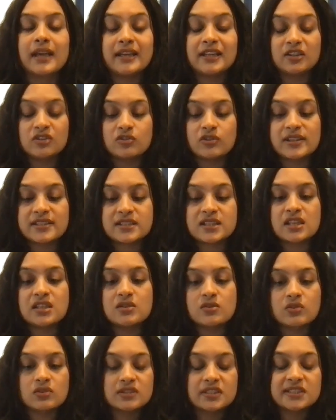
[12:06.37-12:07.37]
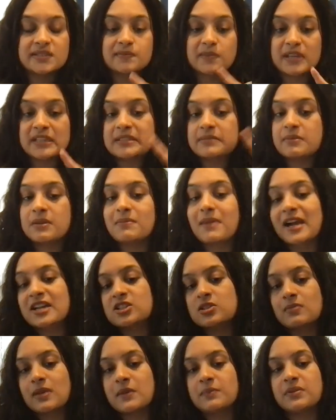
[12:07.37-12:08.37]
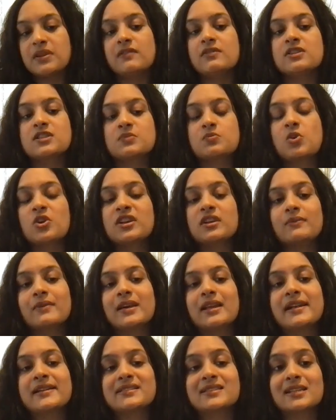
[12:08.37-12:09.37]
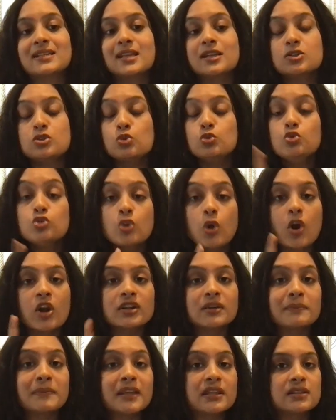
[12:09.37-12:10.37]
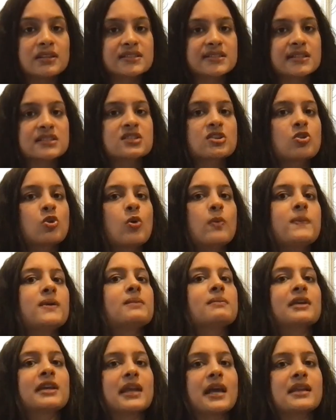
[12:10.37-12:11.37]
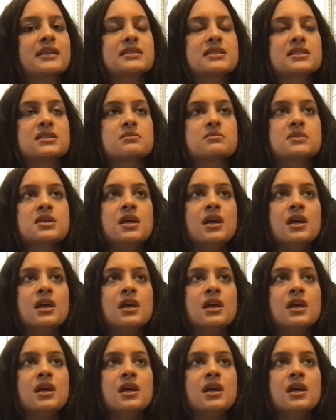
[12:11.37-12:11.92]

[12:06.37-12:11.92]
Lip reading: And interesting, you know, this brings me back to my previous point where I said that do not make this as your coping mechanism.